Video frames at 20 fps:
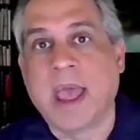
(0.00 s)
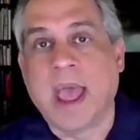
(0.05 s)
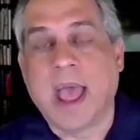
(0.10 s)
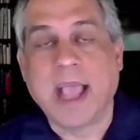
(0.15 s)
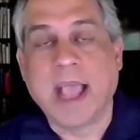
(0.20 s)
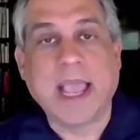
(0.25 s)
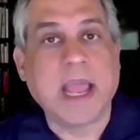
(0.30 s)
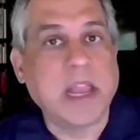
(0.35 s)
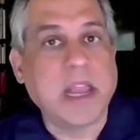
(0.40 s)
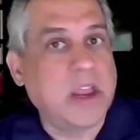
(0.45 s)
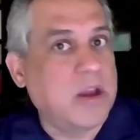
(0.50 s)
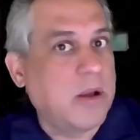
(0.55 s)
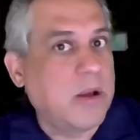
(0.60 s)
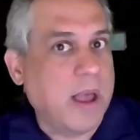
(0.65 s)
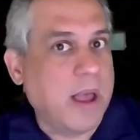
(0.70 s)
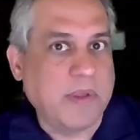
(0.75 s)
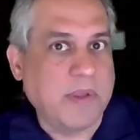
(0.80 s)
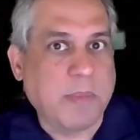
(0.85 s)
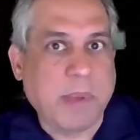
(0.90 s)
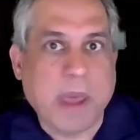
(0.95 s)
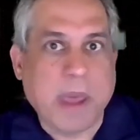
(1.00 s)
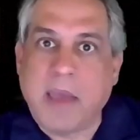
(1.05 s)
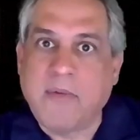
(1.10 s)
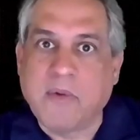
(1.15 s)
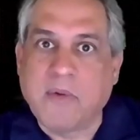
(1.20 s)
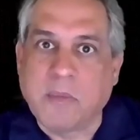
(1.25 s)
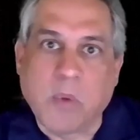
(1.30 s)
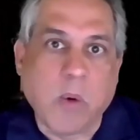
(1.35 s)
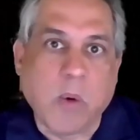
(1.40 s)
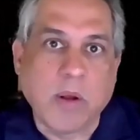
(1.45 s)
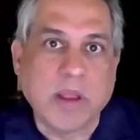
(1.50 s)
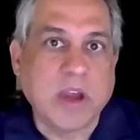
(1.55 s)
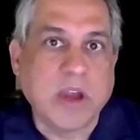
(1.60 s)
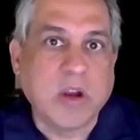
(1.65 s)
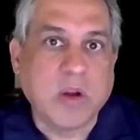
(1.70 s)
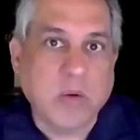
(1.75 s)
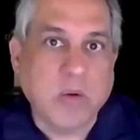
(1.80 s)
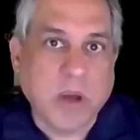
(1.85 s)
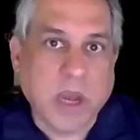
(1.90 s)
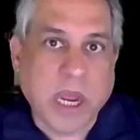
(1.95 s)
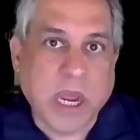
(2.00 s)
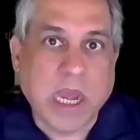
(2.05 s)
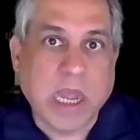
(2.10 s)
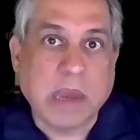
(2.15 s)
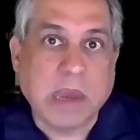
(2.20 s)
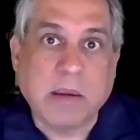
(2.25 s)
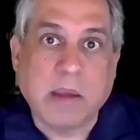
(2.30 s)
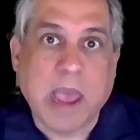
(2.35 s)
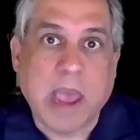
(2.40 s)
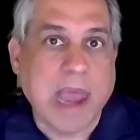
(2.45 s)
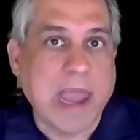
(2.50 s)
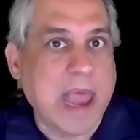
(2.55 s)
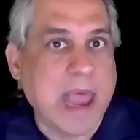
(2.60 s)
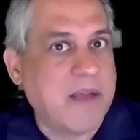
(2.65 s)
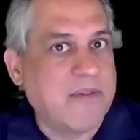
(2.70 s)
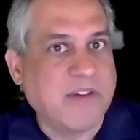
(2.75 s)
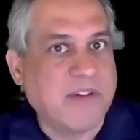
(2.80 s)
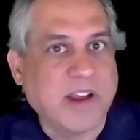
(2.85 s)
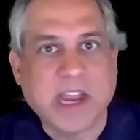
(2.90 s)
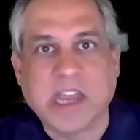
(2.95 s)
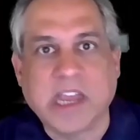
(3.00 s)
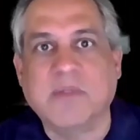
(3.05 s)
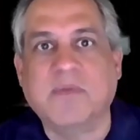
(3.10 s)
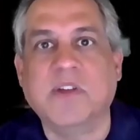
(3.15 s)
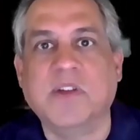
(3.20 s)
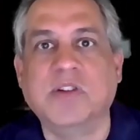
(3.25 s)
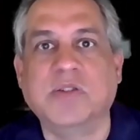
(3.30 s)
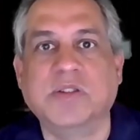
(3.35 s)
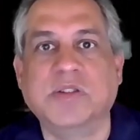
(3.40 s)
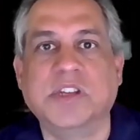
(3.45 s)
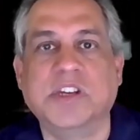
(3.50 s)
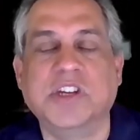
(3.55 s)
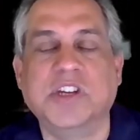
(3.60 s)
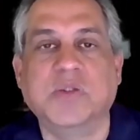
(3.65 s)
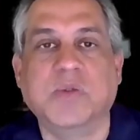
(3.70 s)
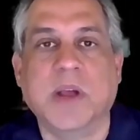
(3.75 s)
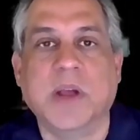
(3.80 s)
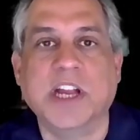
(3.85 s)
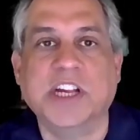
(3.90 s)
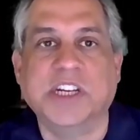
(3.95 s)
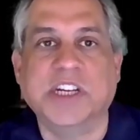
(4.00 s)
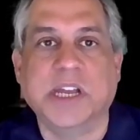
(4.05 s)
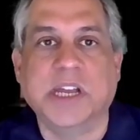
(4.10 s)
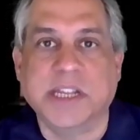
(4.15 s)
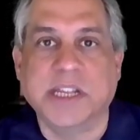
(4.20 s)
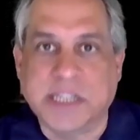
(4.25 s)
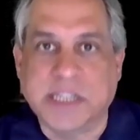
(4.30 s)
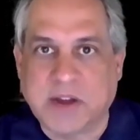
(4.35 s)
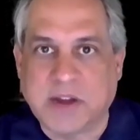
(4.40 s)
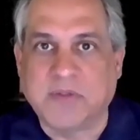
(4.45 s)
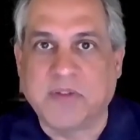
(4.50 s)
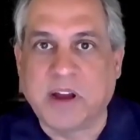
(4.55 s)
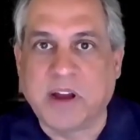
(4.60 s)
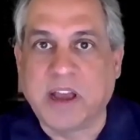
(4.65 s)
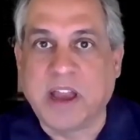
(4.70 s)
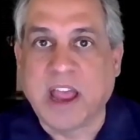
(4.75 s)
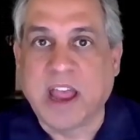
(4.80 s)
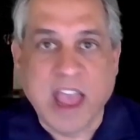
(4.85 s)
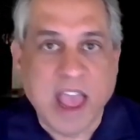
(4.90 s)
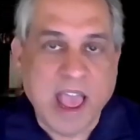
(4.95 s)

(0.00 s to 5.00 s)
Again, you don't have to pay for more than you need, and every individual situation is different.